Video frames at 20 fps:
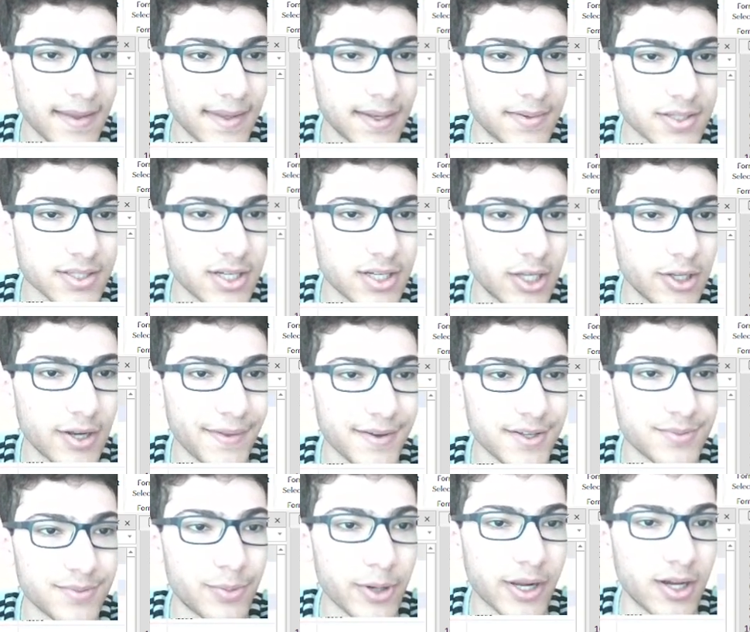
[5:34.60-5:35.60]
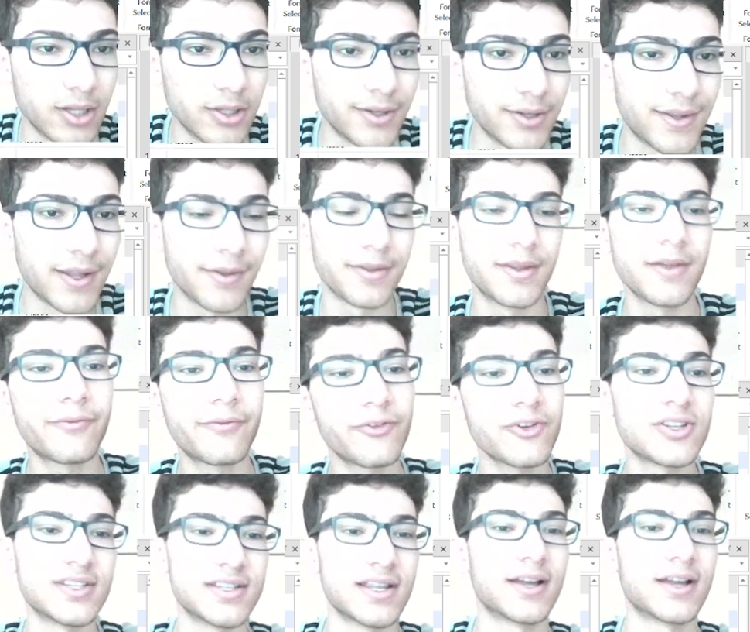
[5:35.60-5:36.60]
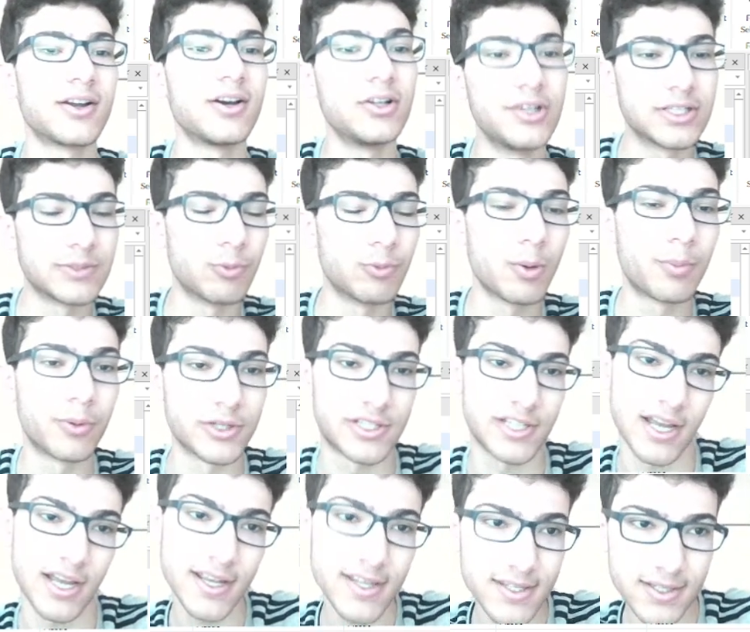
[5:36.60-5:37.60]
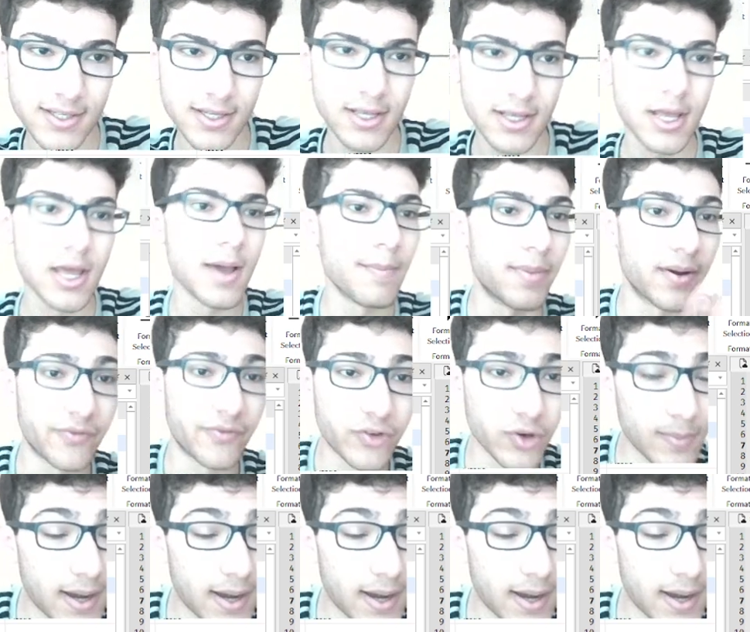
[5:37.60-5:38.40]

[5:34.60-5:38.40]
There's color and there's brick color. The difference is that color is more precise, but for